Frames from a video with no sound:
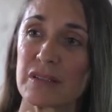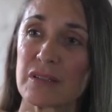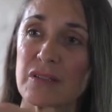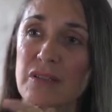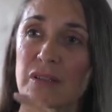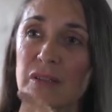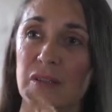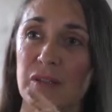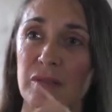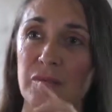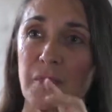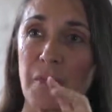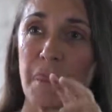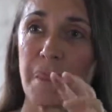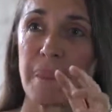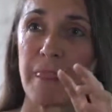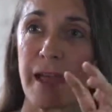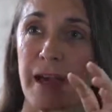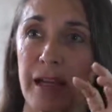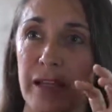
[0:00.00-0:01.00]
So
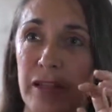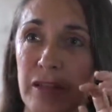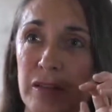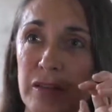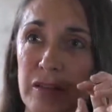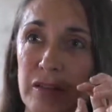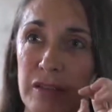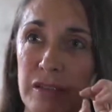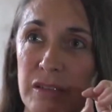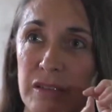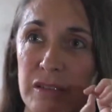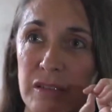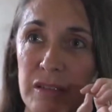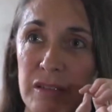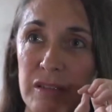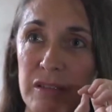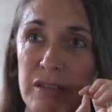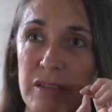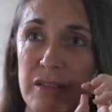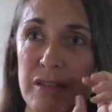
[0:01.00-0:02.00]
I could
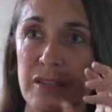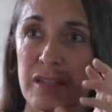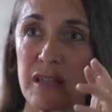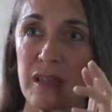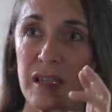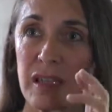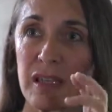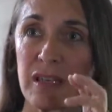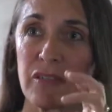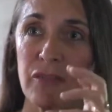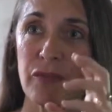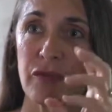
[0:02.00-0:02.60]
see